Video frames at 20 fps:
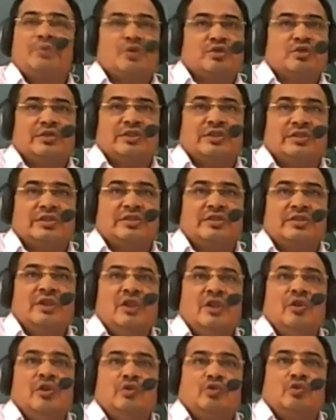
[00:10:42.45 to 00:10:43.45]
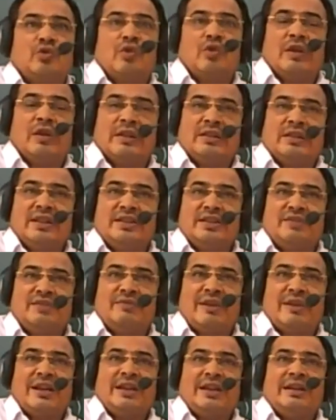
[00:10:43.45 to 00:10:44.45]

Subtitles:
process. So in this way,